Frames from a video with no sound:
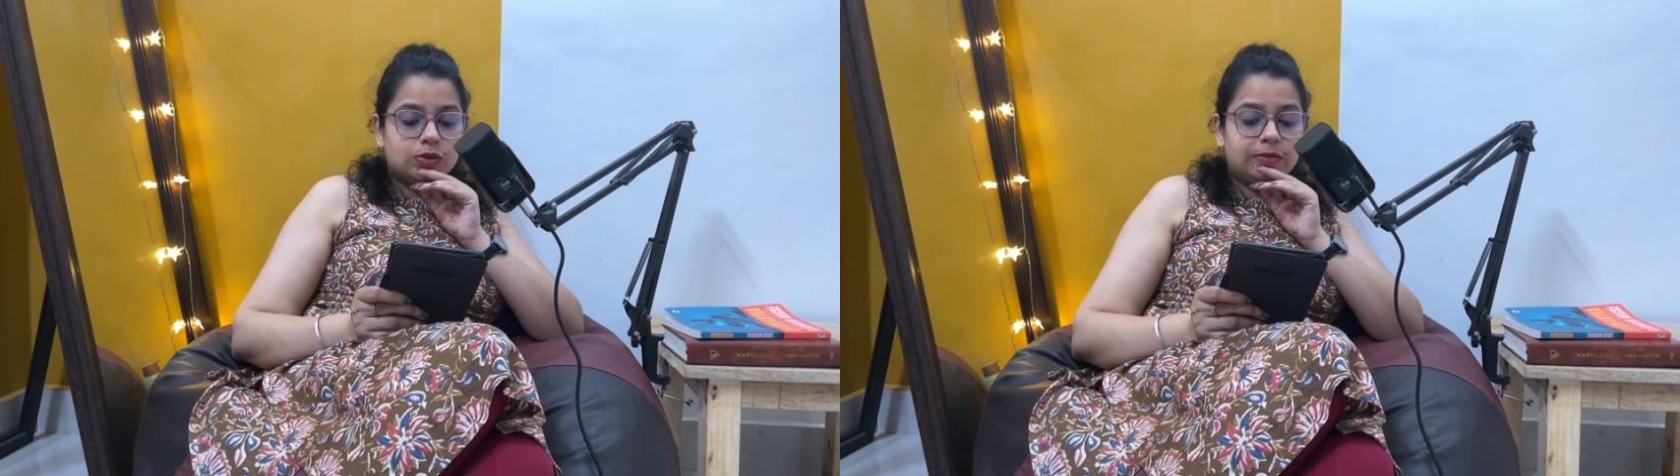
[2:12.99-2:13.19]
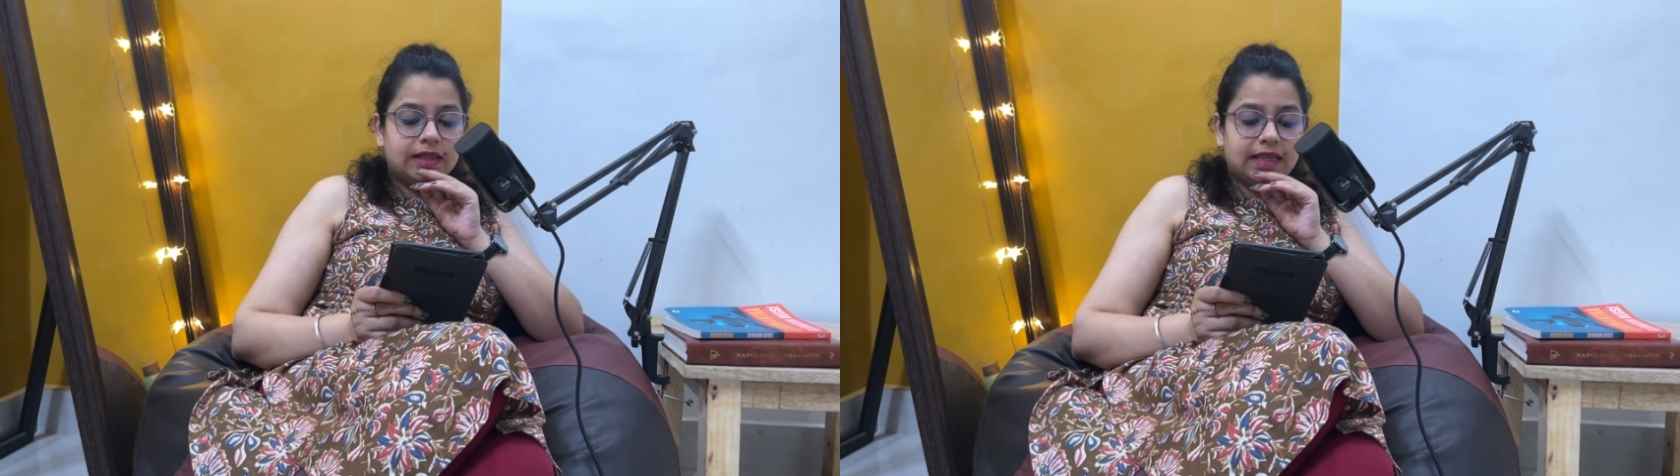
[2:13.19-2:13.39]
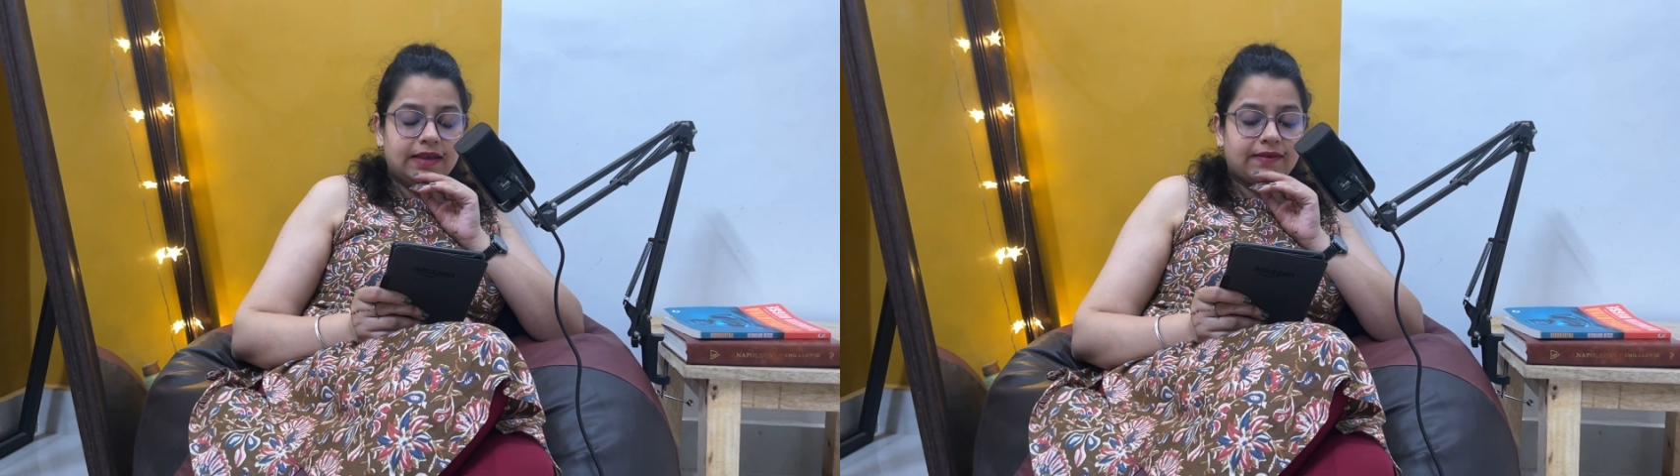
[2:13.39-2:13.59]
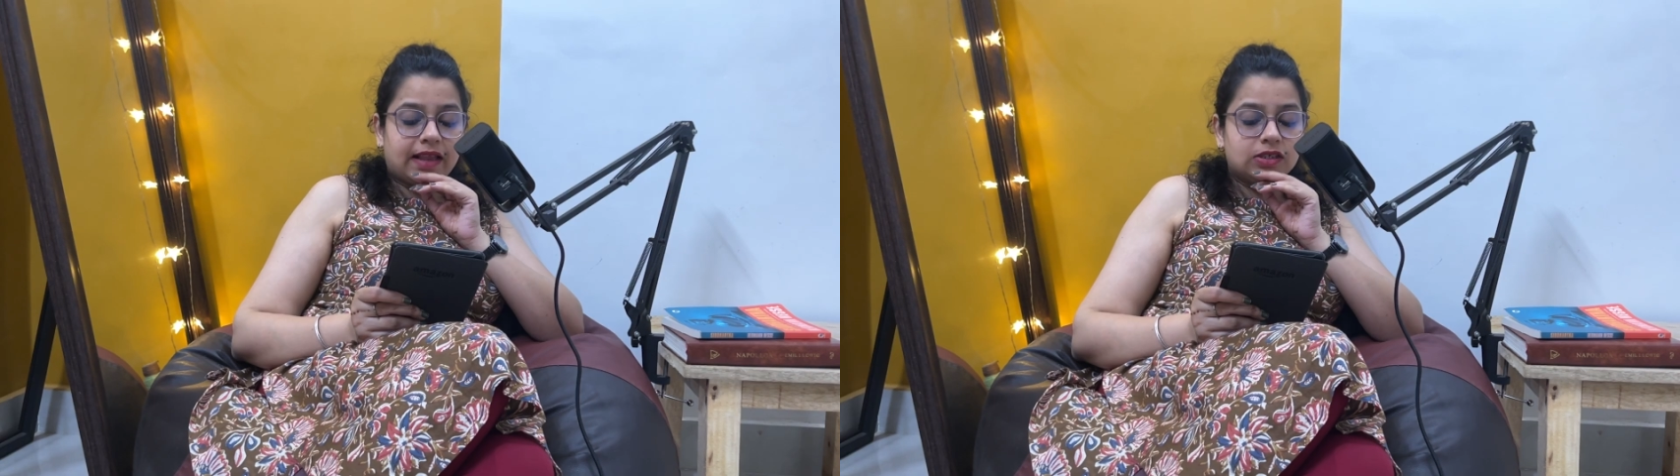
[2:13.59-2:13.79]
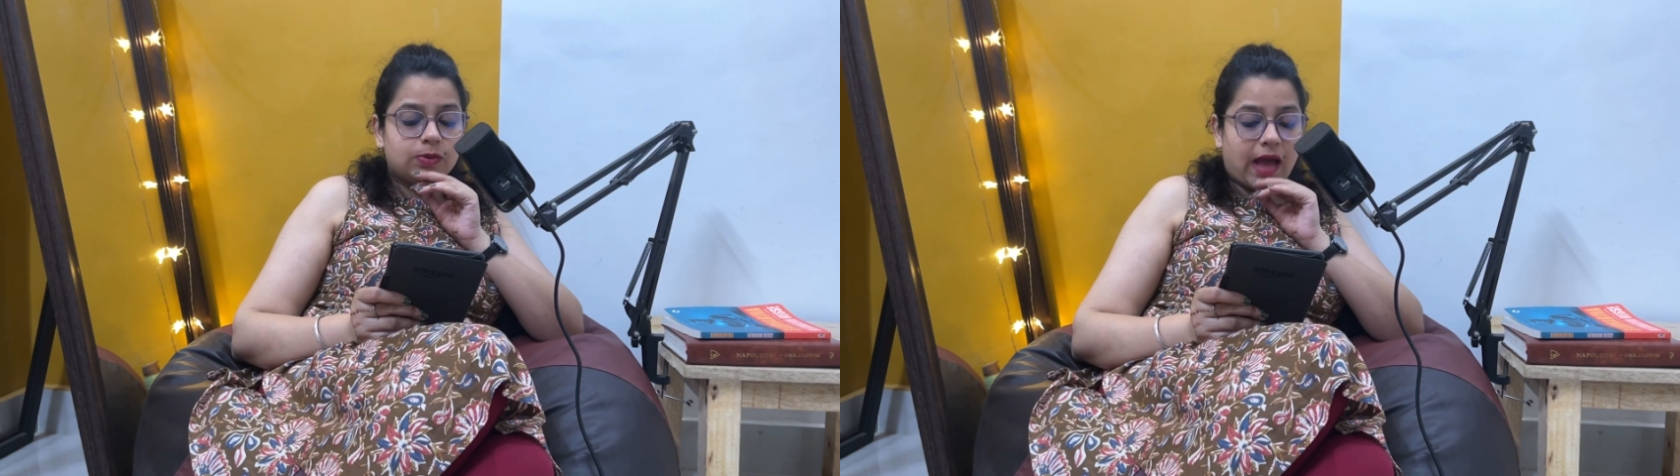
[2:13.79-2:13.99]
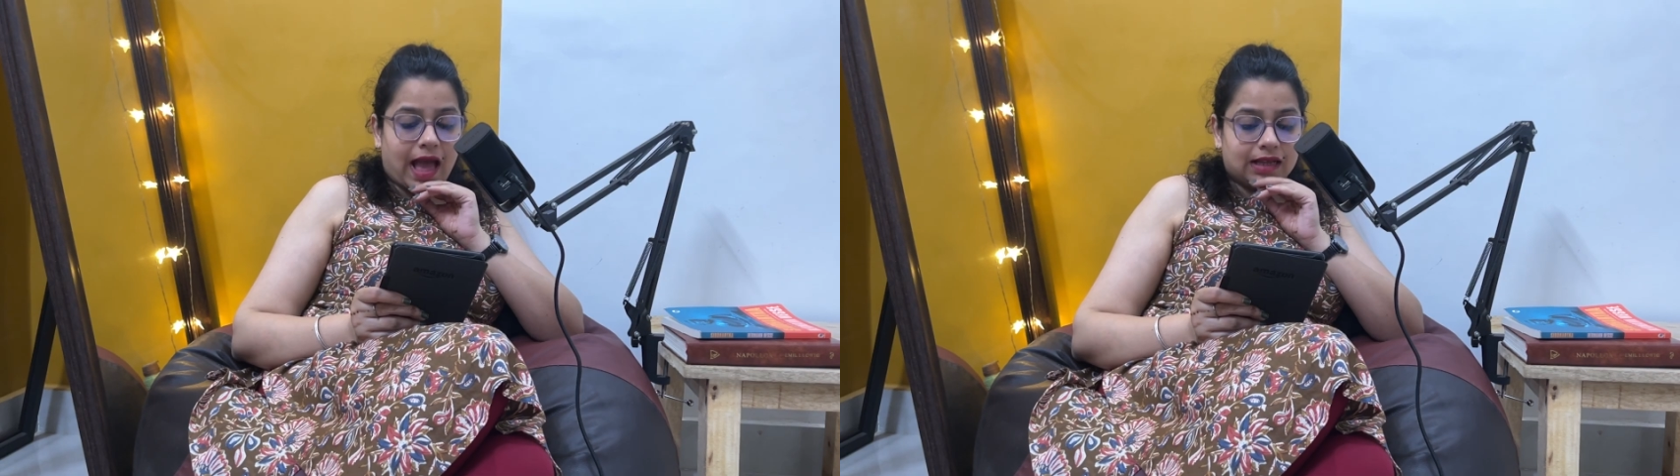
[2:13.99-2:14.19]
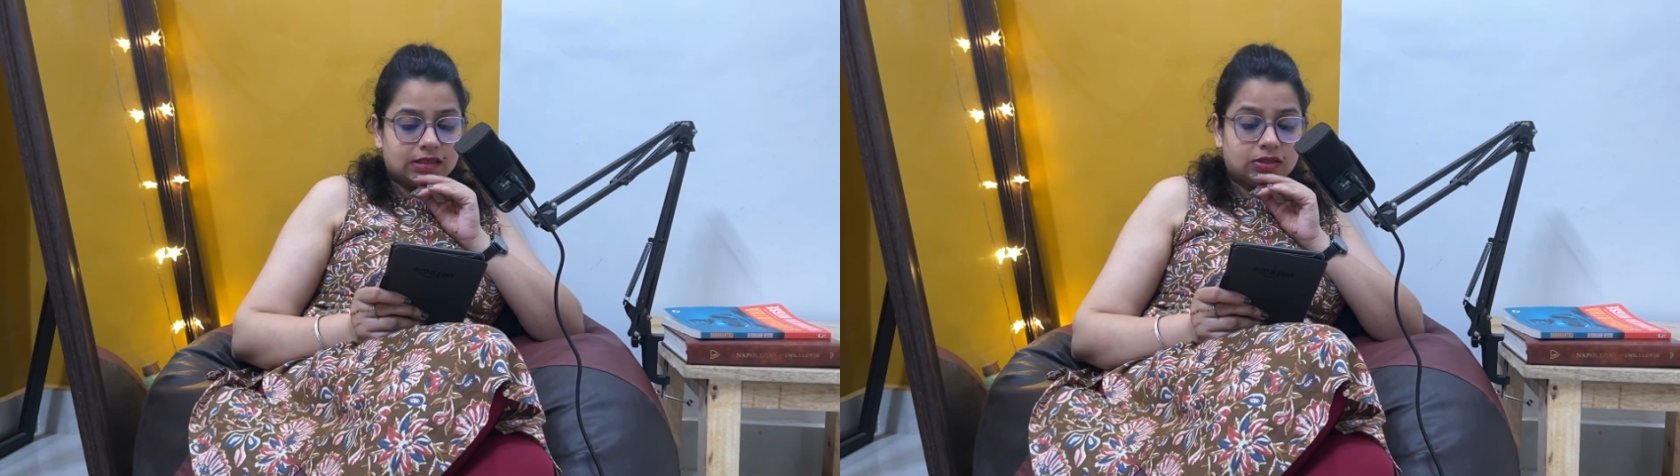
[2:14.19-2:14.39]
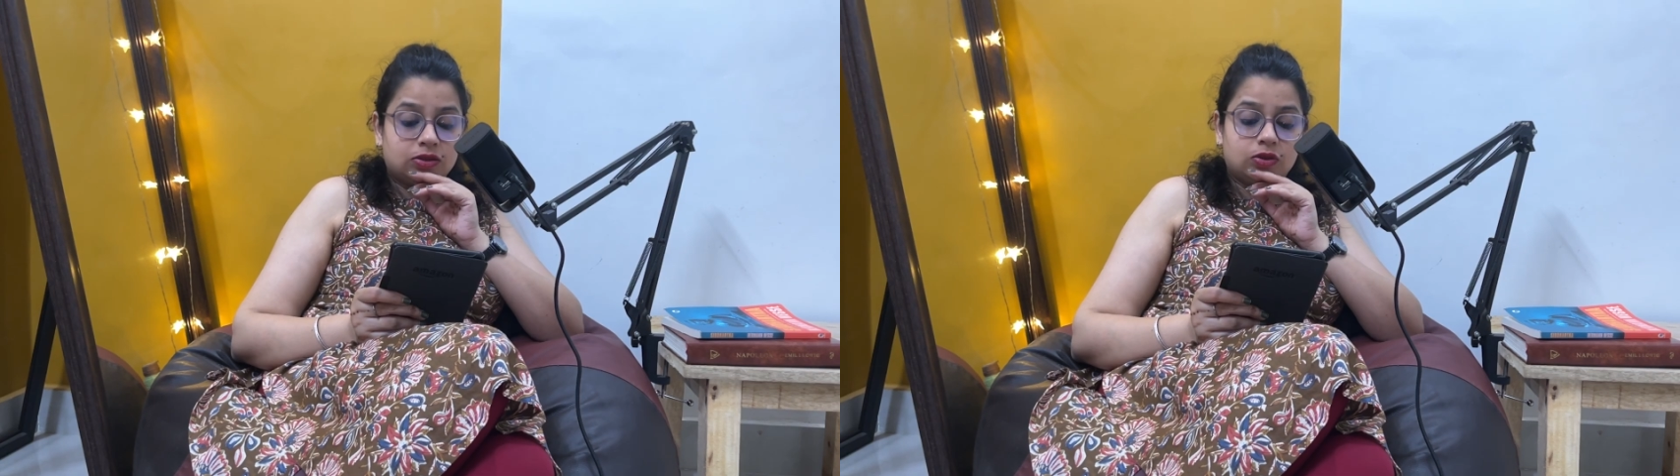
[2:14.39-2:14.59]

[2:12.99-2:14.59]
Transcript: believe and to act,